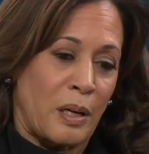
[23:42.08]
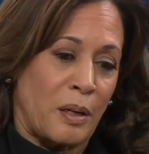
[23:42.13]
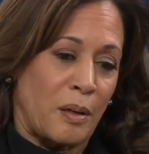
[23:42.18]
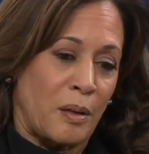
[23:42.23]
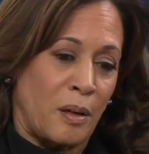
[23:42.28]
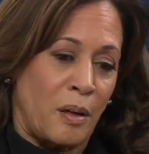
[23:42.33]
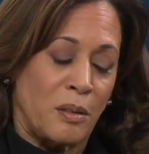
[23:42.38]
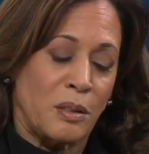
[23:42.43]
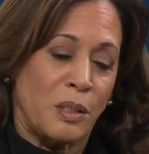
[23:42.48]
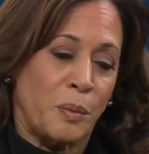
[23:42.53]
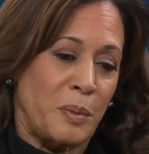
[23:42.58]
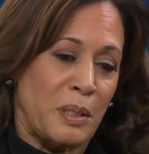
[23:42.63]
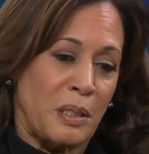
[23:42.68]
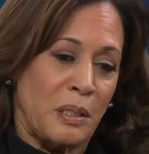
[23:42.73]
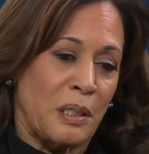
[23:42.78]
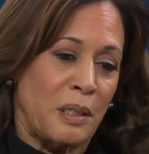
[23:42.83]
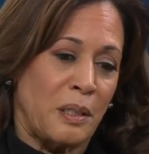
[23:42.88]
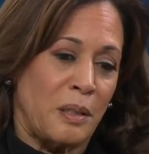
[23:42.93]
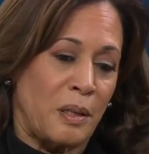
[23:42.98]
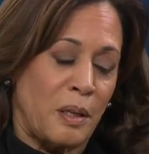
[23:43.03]

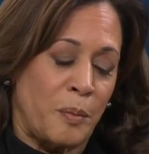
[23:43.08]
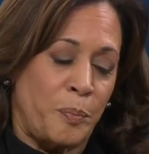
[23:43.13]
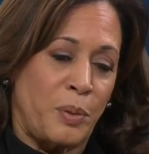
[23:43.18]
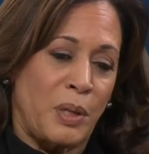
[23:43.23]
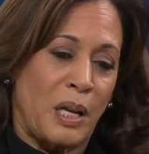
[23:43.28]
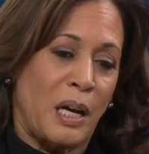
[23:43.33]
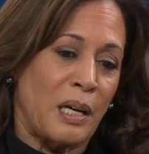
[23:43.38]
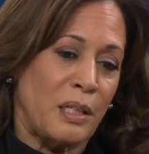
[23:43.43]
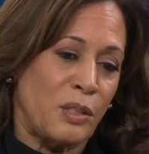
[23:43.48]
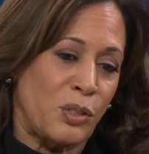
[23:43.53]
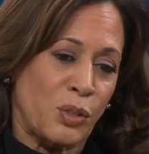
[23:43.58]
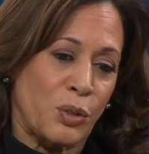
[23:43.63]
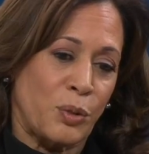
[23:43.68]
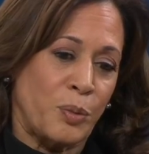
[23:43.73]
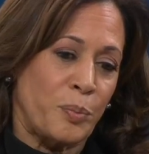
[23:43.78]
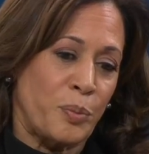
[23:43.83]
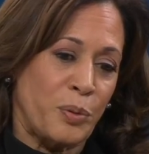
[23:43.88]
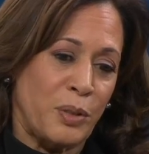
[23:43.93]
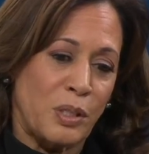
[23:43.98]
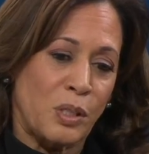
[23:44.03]
ultimately apply
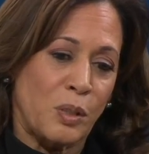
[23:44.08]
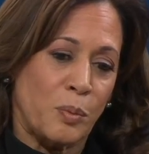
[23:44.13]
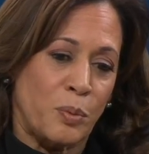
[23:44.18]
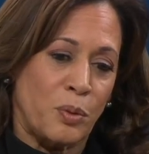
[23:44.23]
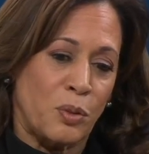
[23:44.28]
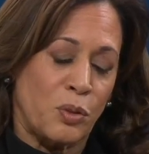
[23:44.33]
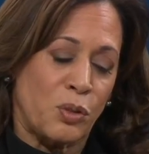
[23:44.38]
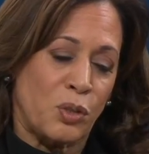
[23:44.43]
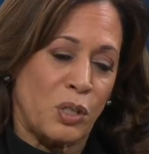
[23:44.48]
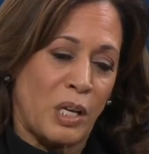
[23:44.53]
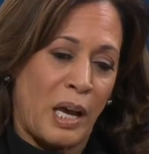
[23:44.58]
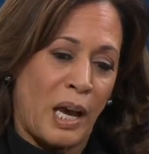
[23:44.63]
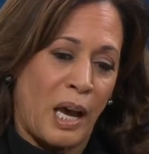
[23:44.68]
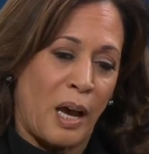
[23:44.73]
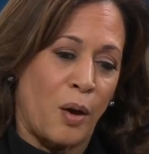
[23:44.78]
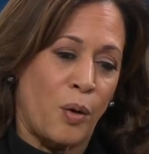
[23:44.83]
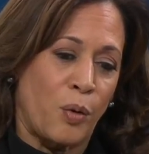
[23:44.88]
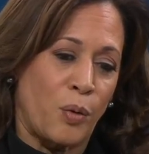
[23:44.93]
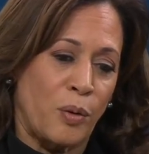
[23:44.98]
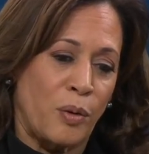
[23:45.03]
certain principles to
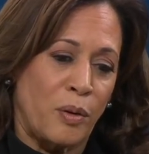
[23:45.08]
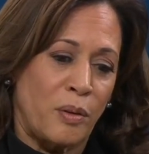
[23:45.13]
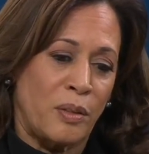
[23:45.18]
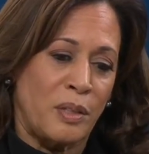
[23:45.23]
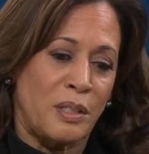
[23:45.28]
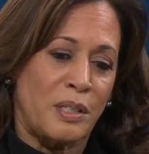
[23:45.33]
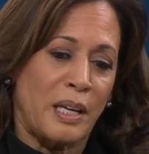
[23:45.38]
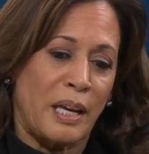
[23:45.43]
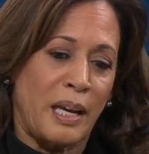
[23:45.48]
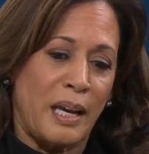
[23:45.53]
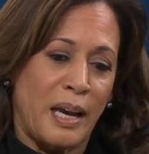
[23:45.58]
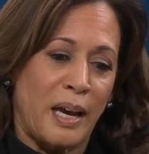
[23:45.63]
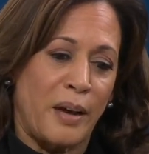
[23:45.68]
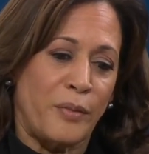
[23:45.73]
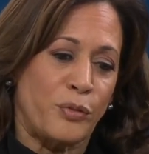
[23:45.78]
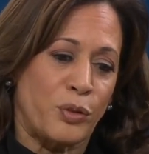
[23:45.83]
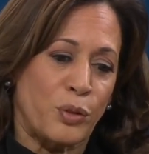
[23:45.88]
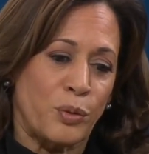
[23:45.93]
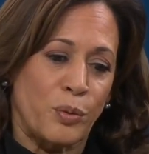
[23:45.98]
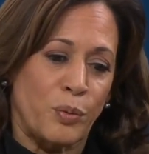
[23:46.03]
how the day
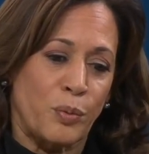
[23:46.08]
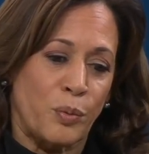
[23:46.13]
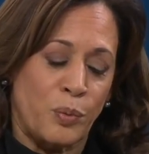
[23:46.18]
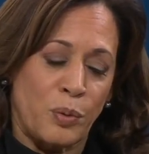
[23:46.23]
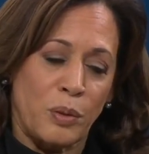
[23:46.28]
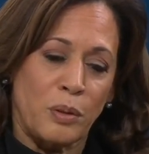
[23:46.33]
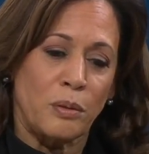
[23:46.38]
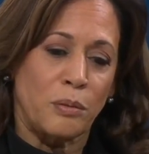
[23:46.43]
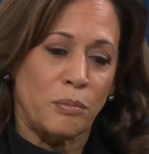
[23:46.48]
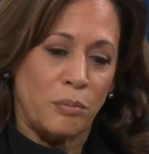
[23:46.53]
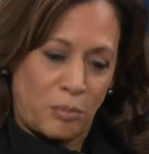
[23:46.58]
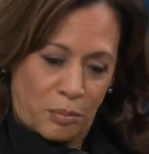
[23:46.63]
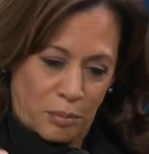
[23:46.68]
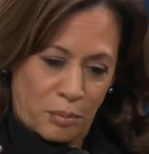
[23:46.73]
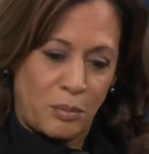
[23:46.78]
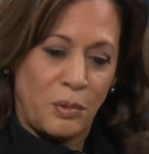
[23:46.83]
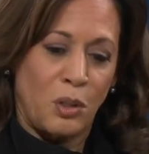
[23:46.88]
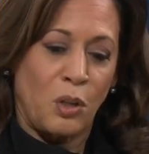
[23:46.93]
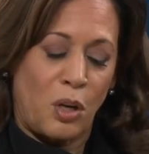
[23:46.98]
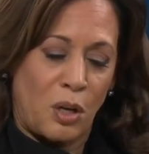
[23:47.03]
after will
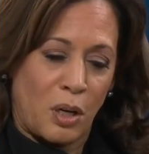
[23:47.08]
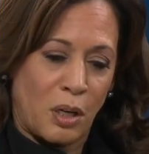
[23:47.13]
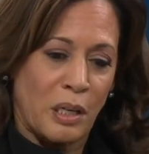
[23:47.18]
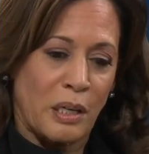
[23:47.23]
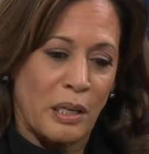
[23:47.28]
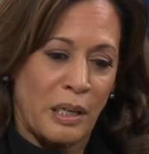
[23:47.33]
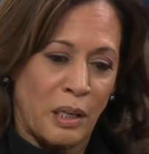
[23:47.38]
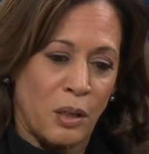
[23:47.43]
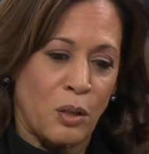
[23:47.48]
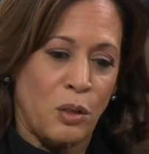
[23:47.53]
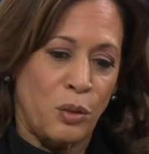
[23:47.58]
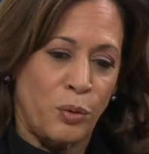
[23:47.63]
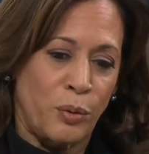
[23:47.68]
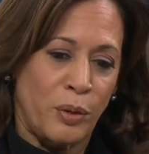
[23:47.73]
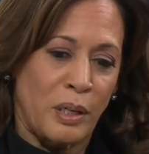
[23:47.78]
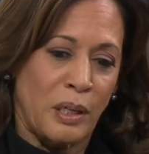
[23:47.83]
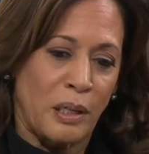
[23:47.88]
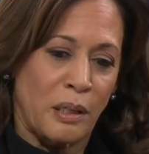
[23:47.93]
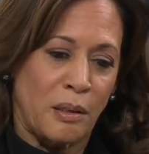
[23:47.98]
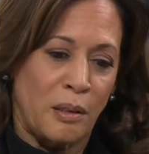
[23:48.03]
look,
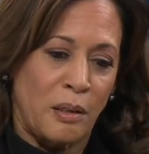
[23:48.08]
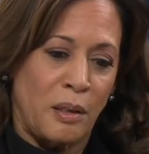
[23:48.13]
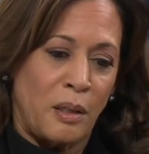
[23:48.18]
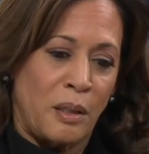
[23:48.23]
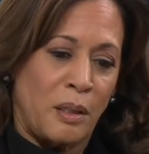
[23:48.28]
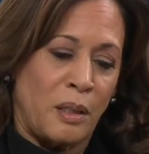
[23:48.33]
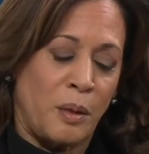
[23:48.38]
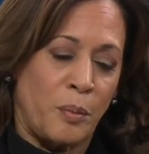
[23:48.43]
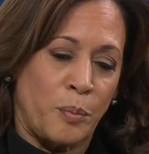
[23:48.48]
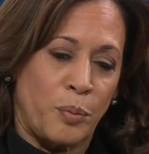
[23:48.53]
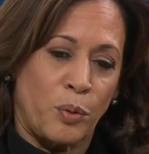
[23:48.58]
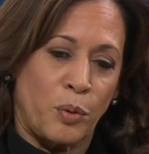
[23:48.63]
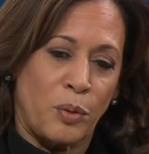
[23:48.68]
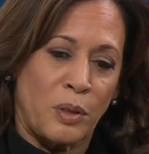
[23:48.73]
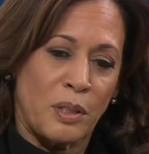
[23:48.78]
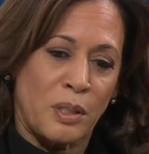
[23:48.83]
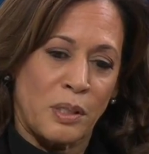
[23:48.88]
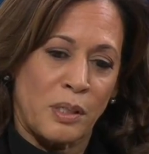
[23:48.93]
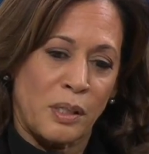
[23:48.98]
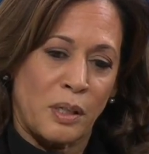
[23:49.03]
including the
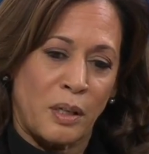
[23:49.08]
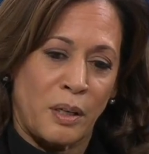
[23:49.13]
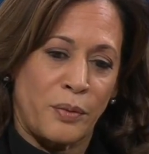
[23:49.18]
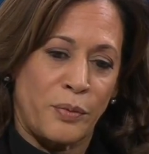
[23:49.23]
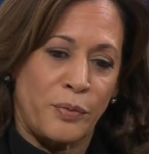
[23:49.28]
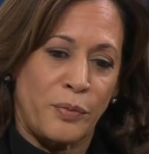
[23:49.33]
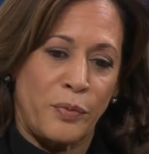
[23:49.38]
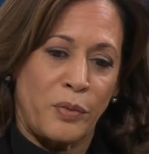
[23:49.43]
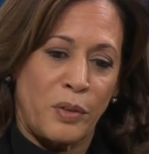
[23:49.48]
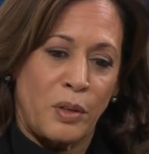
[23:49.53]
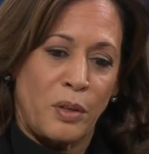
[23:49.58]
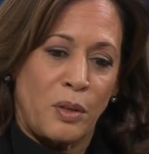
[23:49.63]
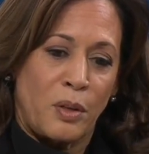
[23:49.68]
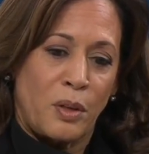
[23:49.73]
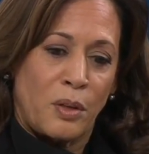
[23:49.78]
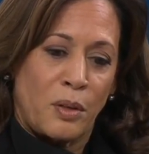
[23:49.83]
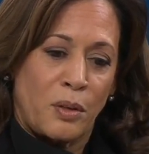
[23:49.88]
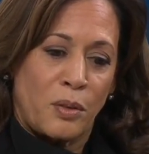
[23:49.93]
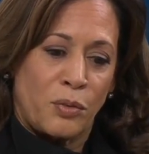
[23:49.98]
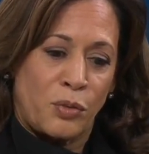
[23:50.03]
importance of
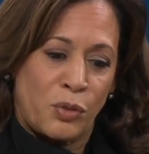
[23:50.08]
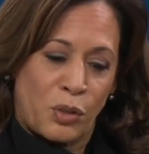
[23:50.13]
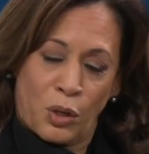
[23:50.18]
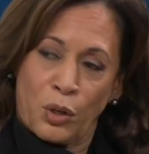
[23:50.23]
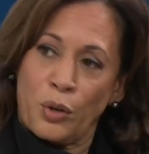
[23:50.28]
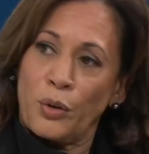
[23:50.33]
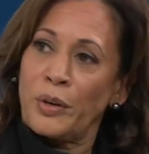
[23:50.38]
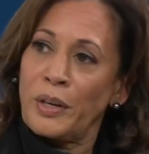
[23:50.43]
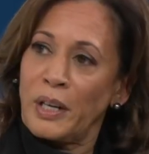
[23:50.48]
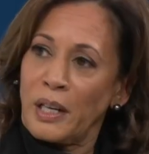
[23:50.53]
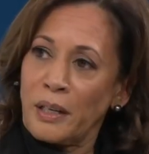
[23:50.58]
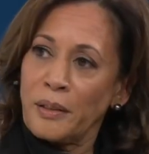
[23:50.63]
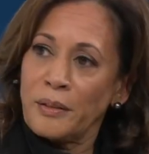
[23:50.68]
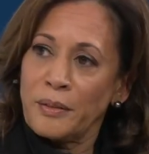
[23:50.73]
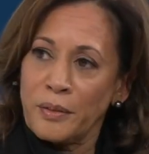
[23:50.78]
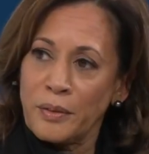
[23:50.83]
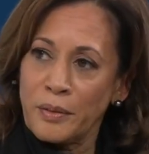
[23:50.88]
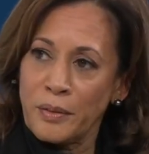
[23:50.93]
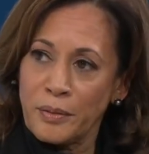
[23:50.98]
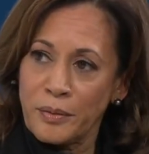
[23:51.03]
security
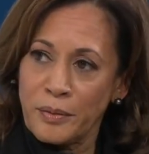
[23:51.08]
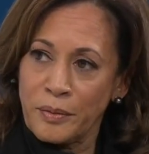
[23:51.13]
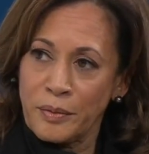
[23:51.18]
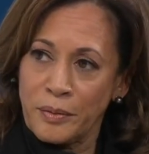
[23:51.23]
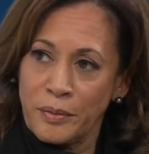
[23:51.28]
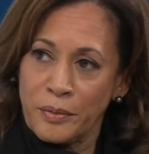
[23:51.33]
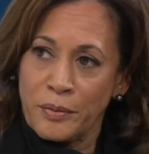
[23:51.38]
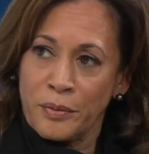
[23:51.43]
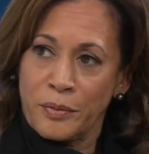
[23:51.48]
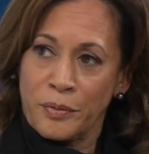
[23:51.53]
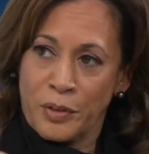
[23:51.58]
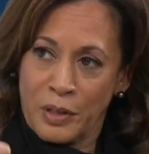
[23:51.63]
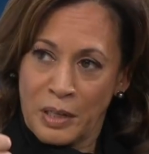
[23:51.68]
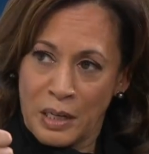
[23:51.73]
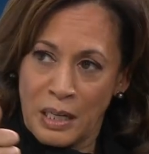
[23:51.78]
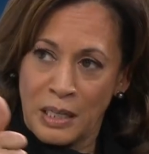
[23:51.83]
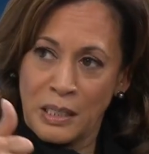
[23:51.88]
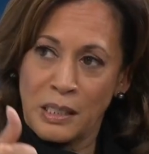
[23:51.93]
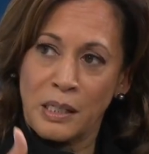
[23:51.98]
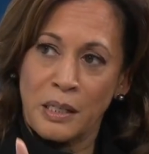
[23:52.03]
for
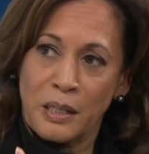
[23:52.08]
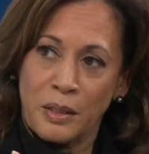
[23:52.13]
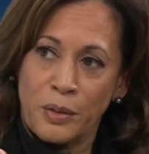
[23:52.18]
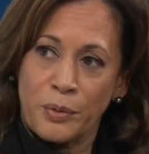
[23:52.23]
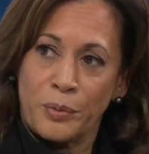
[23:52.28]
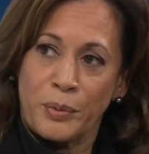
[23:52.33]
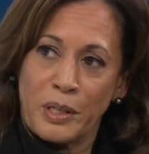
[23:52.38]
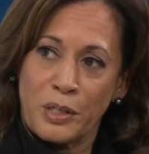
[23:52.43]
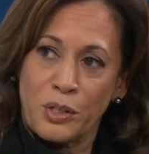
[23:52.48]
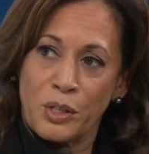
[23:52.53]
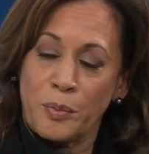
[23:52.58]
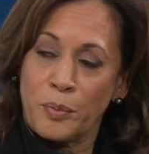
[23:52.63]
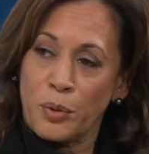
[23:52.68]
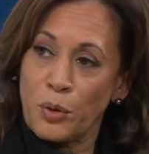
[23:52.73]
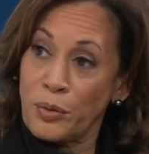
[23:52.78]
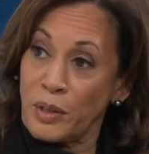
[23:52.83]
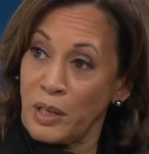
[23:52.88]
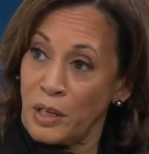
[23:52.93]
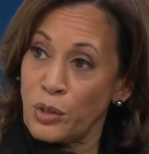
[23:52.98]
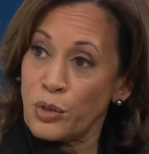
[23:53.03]
Gaza and the region,
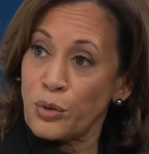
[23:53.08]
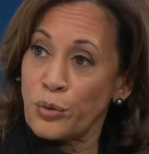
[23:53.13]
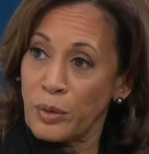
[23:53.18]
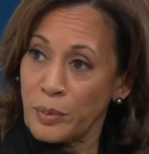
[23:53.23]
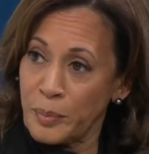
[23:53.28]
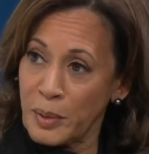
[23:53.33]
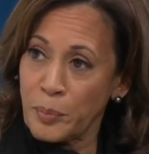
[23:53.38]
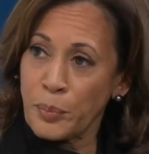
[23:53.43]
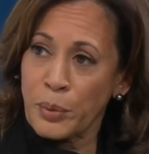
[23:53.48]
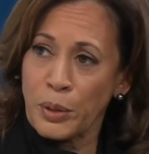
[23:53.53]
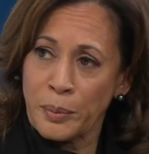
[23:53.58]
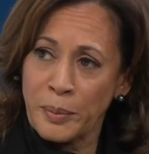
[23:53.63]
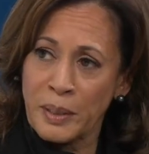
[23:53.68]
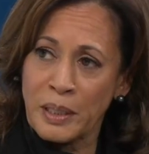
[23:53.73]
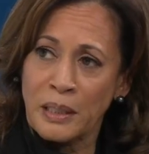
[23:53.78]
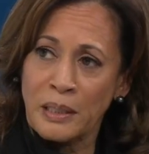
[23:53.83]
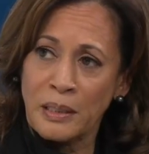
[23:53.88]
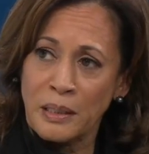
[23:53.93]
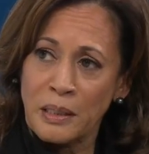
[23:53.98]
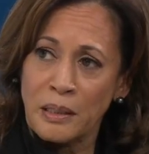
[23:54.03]
both interim and
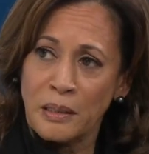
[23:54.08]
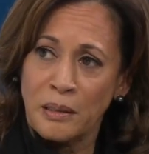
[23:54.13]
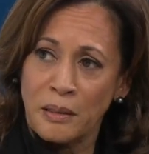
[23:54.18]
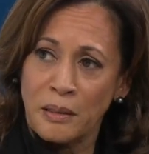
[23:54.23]
permanent,